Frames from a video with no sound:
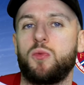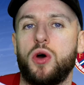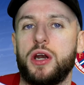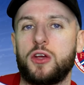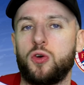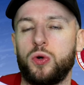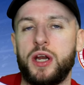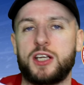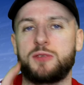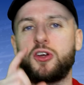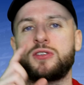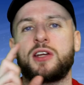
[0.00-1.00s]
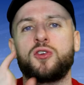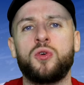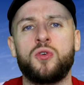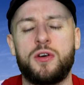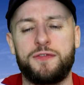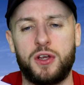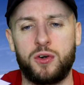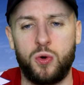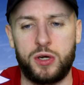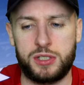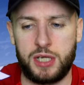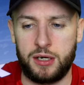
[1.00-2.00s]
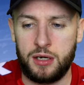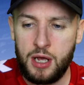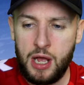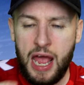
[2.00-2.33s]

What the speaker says: want to go next, because I don't know if you're noticing,